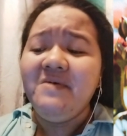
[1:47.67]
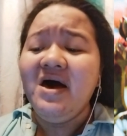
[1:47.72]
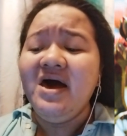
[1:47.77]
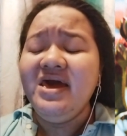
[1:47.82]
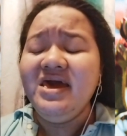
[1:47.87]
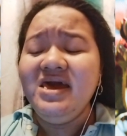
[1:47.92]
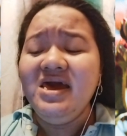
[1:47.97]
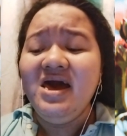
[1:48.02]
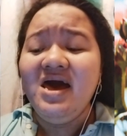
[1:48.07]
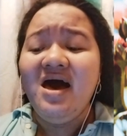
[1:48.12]

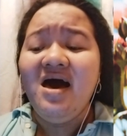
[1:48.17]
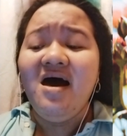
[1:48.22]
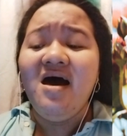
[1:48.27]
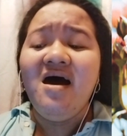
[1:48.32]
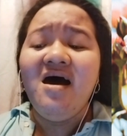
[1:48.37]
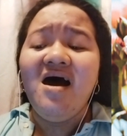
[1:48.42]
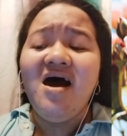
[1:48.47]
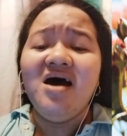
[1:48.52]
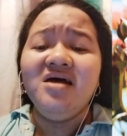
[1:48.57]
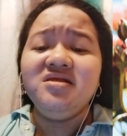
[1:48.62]
I
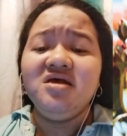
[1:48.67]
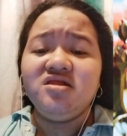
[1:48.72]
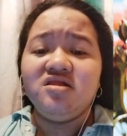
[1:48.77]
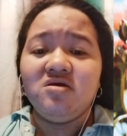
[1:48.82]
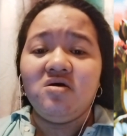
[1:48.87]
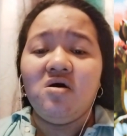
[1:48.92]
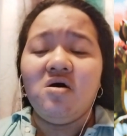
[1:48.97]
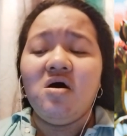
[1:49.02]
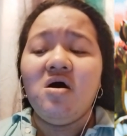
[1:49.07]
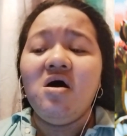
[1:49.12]
had
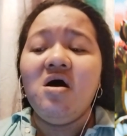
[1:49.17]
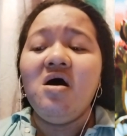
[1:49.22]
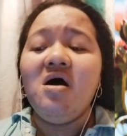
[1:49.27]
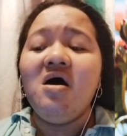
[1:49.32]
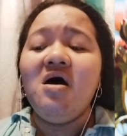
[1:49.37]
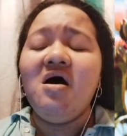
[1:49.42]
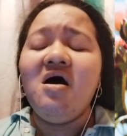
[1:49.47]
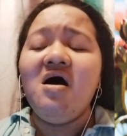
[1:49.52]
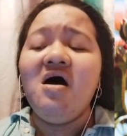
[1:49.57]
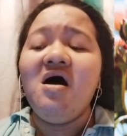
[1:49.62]
it
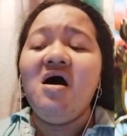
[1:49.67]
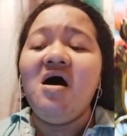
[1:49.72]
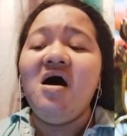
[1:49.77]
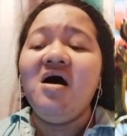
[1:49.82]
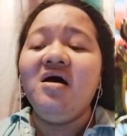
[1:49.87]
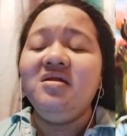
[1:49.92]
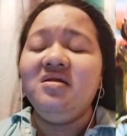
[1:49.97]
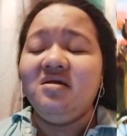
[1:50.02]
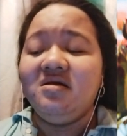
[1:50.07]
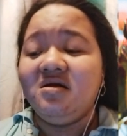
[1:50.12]

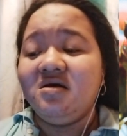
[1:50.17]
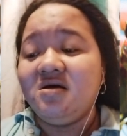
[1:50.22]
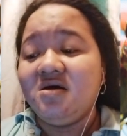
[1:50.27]
all.